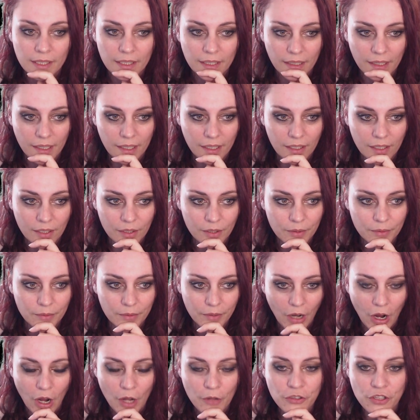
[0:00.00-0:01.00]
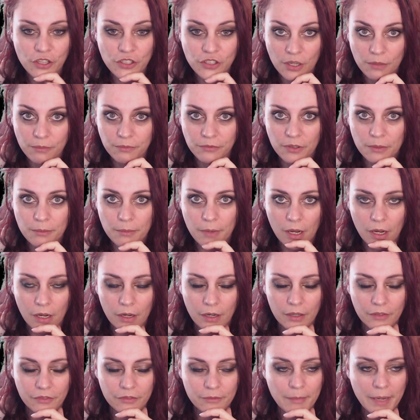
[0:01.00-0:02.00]
Uh, on the top from
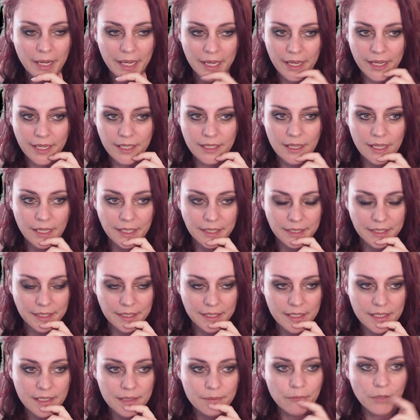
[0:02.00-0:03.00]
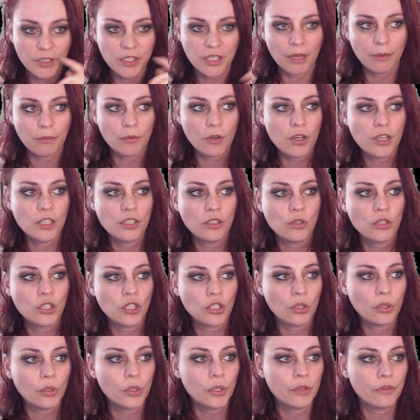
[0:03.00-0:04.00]
of my head like this, but I'm going to
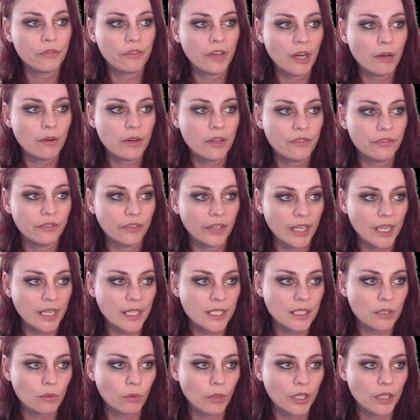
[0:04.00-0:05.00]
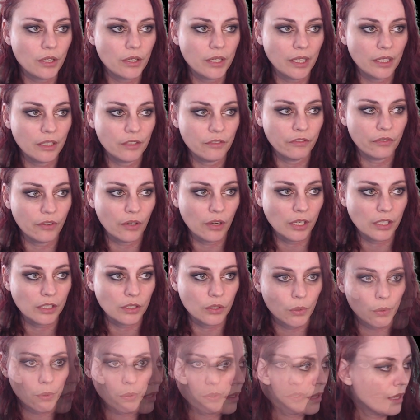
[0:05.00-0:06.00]
show you very fast where you can find
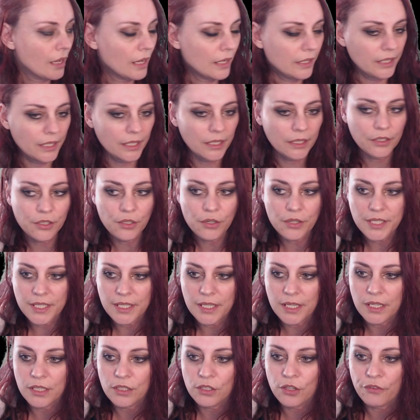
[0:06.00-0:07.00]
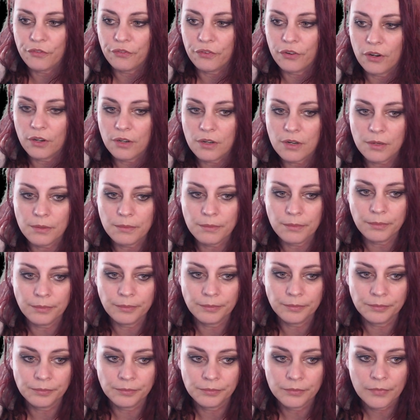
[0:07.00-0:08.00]
those. Here you're seeing the forum.
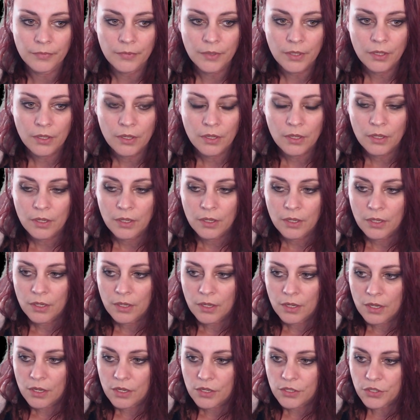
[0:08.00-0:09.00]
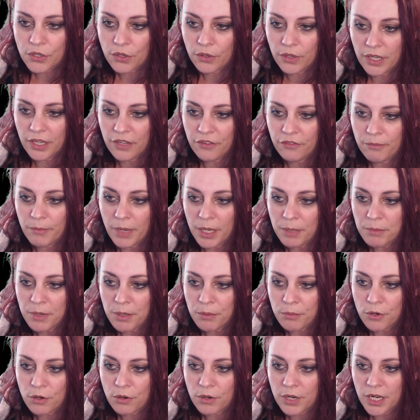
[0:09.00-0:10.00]
So if my
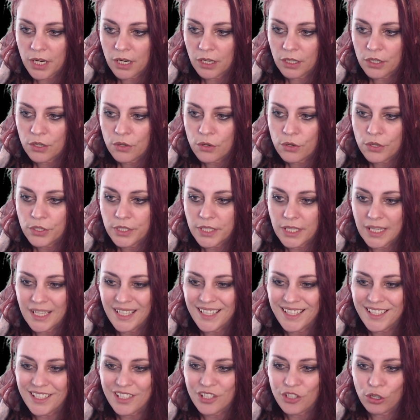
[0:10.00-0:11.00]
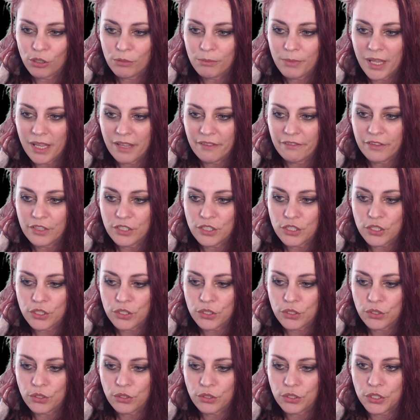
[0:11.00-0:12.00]
memory are good, in Stormhaven
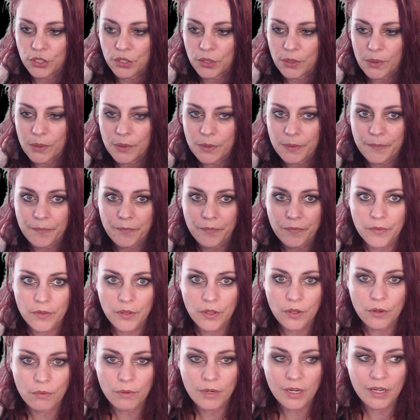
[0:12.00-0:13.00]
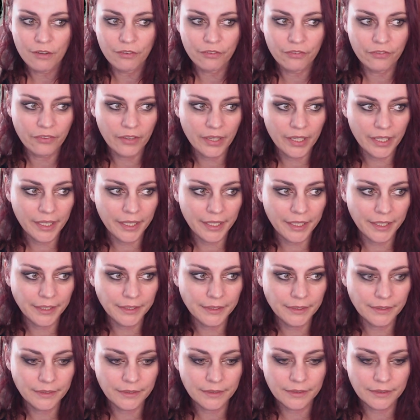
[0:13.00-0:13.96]
Studio, you will find